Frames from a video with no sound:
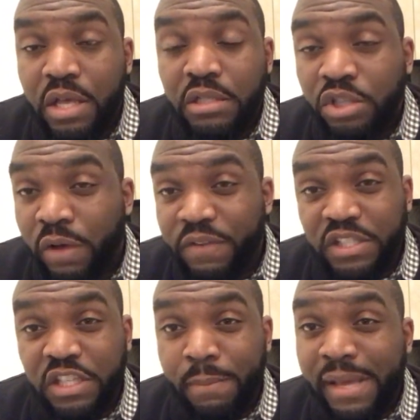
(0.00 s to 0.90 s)
So if
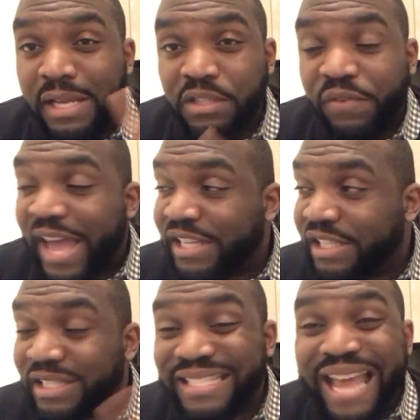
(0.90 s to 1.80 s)
it's
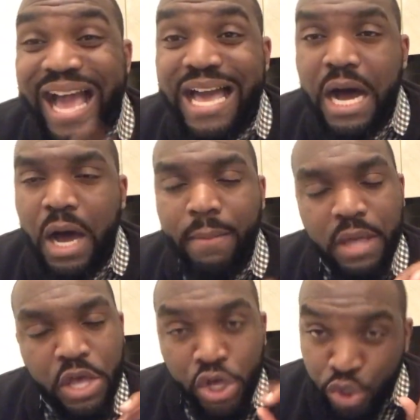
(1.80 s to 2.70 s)
jamilasfashions.com,
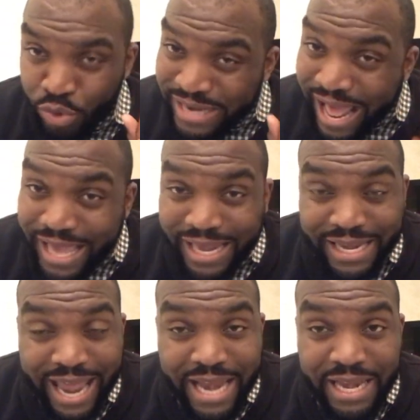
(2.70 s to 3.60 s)
do not get a
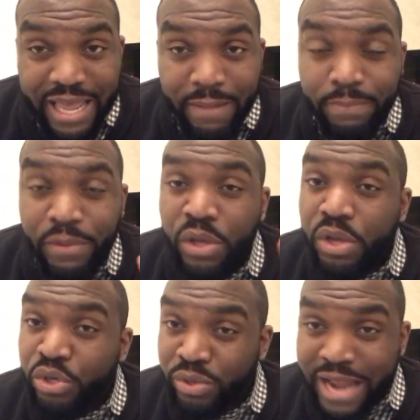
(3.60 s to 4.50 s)
.net,
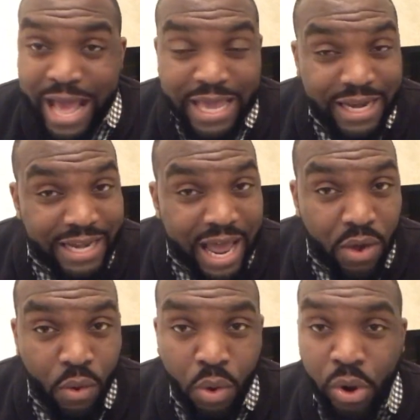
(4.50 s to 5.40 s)
do not get a
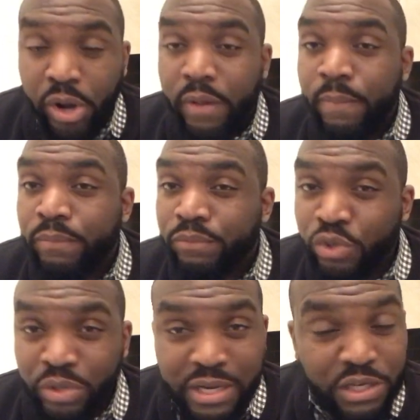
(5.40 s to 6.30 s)
.org,
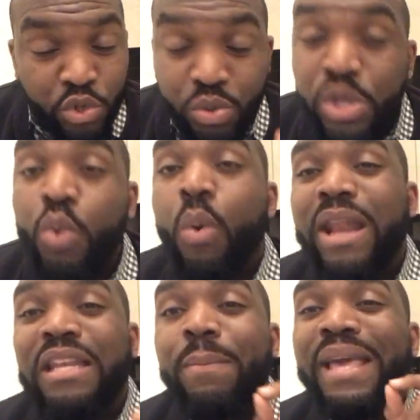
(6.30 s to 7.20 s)
you
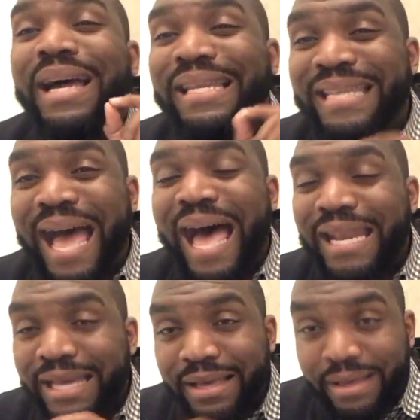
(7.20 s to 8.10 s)
want it to be a
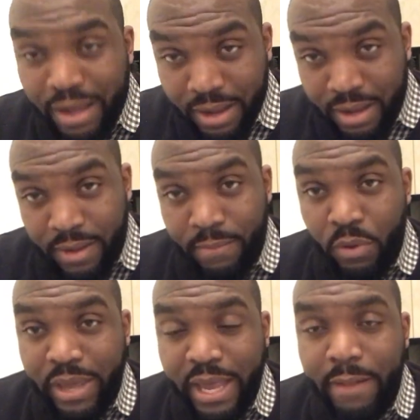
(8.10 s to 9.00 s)
.com,
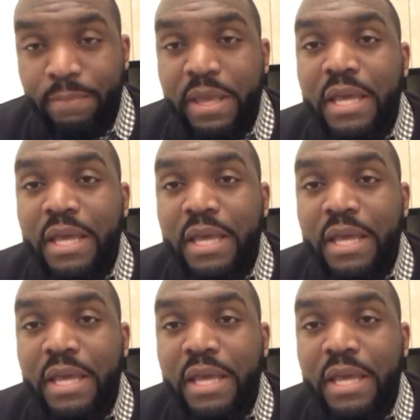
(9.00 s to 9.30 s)
okay?